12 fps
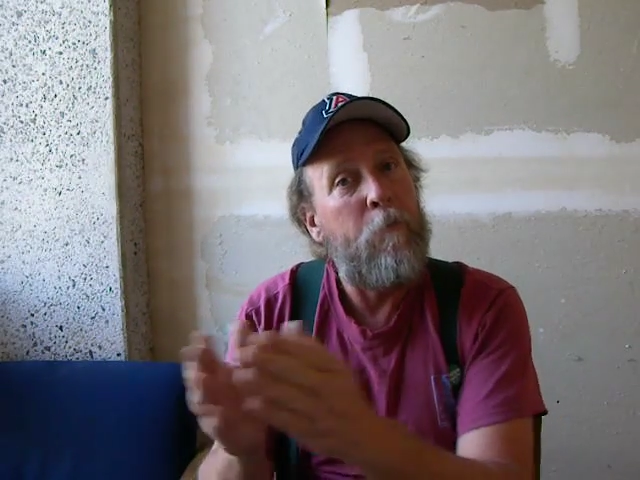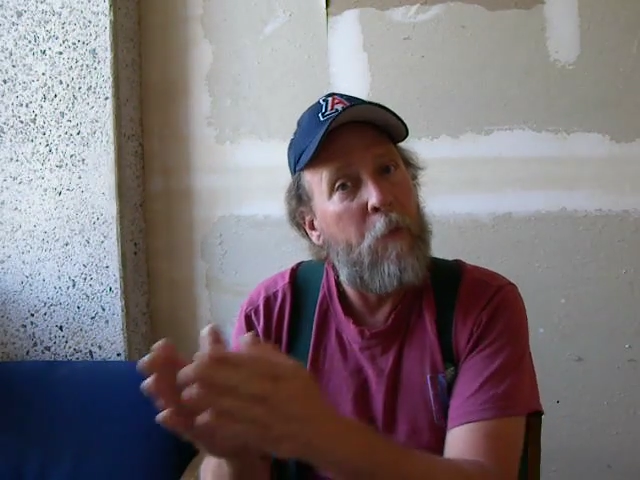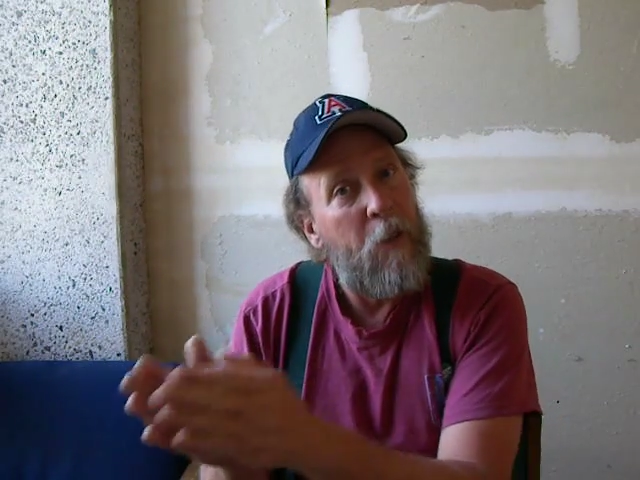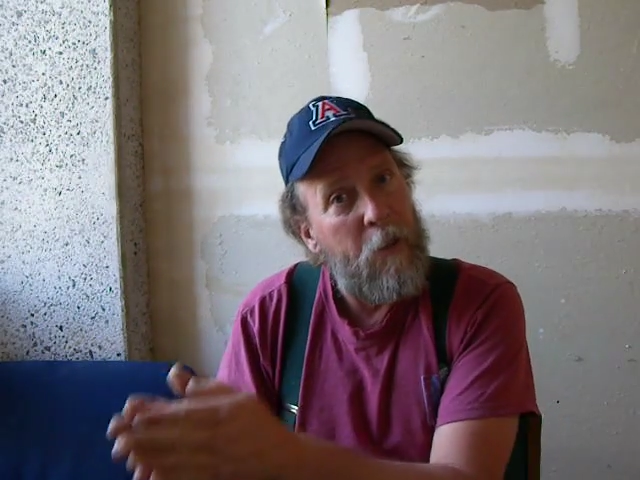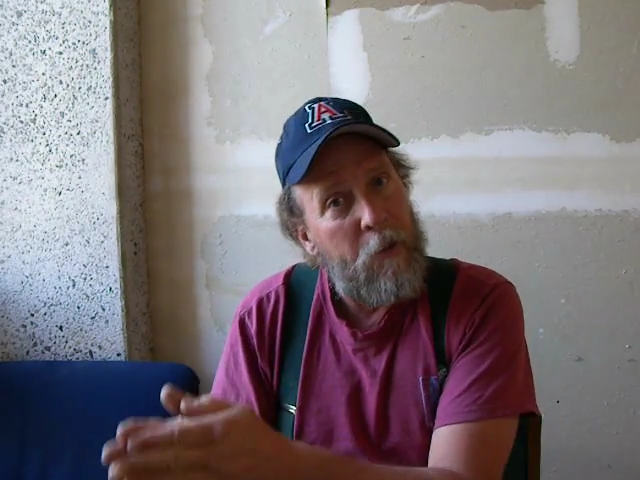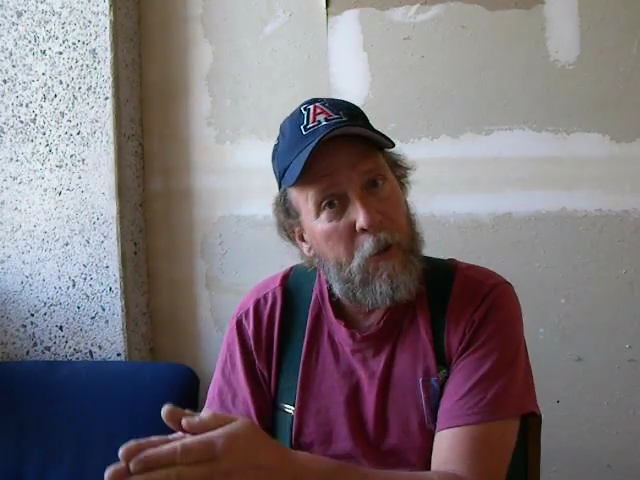
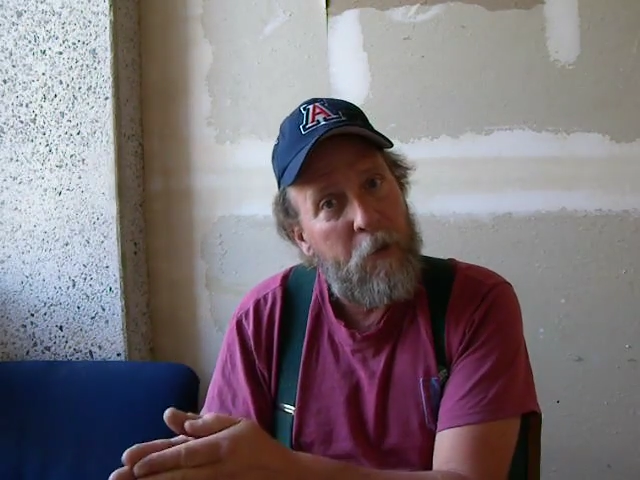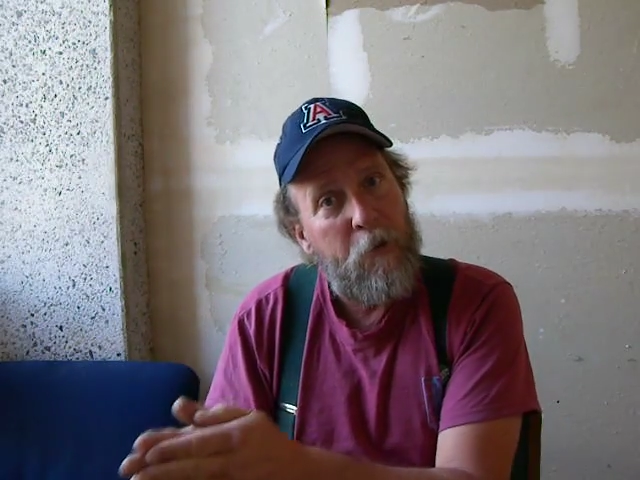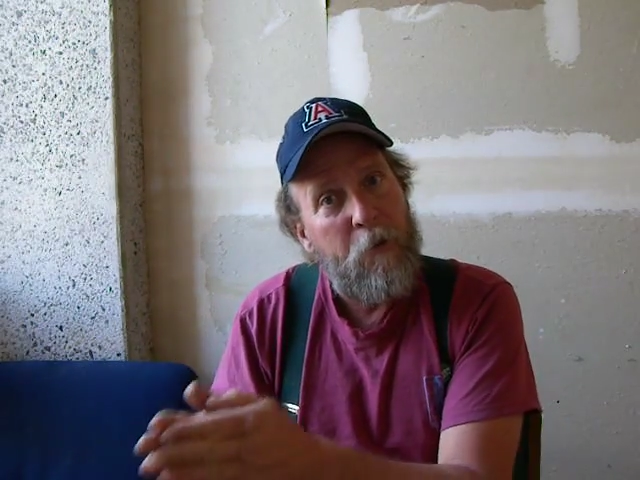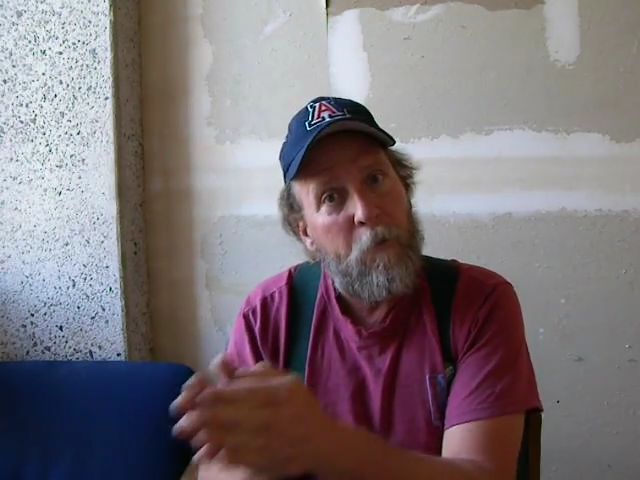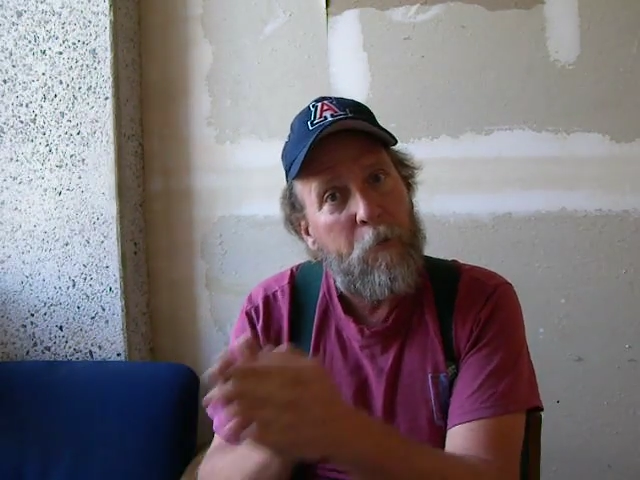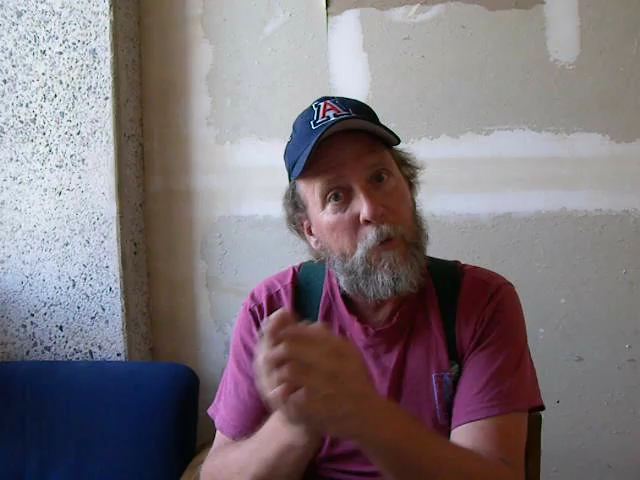
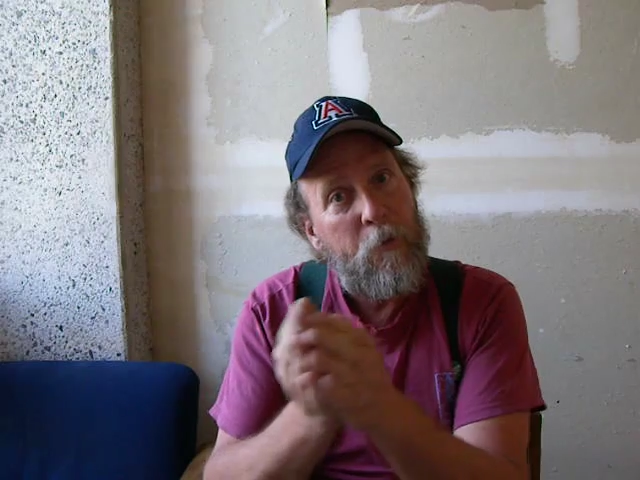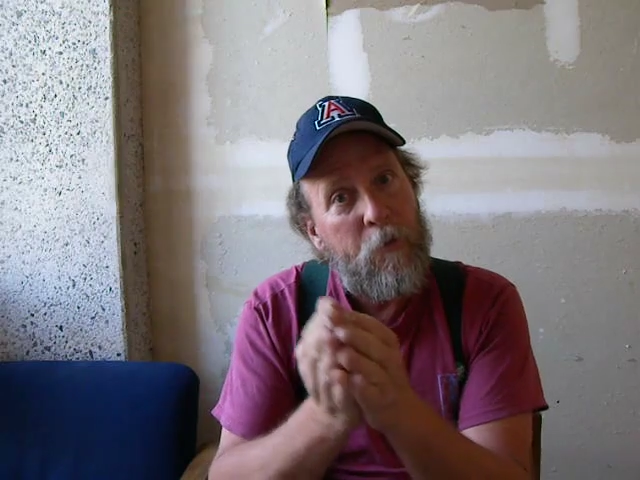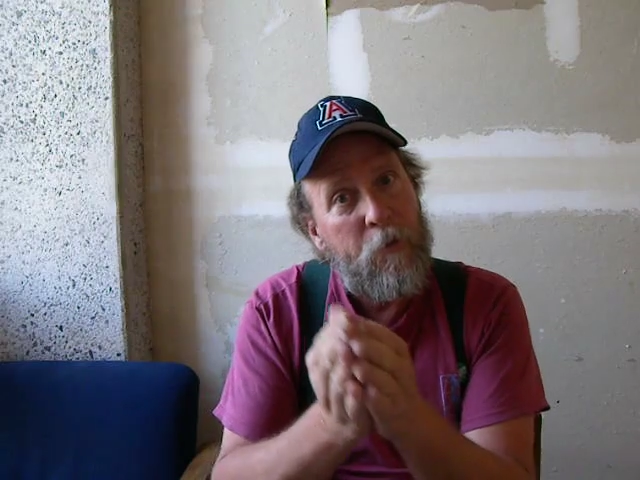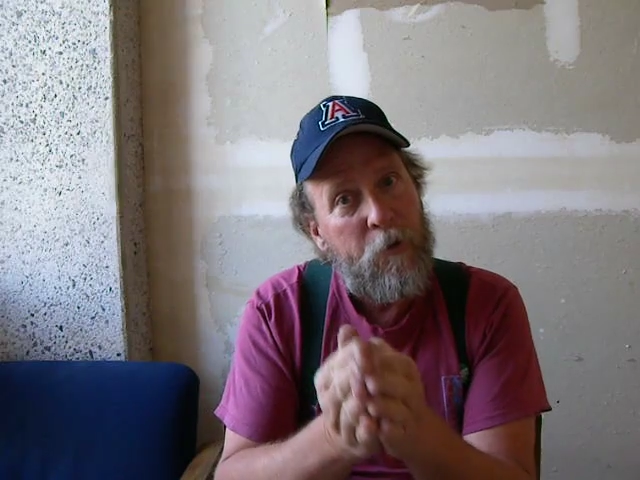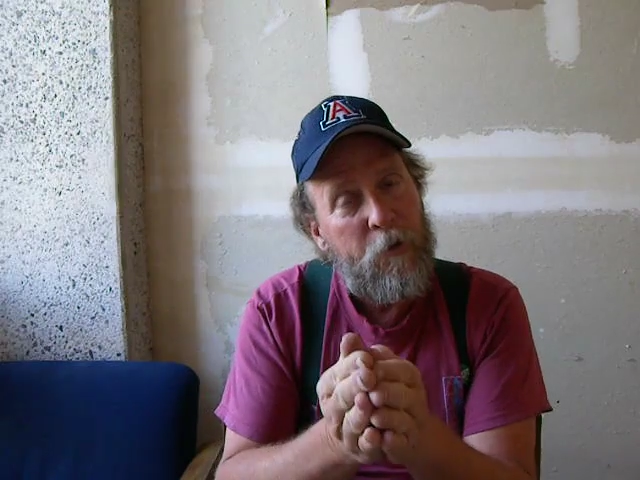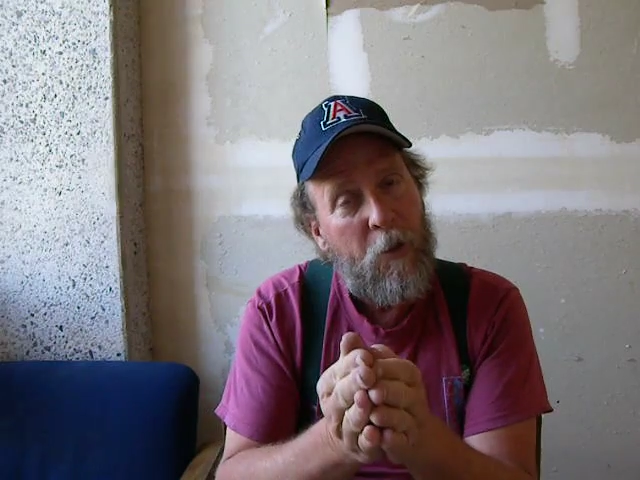meditation that produces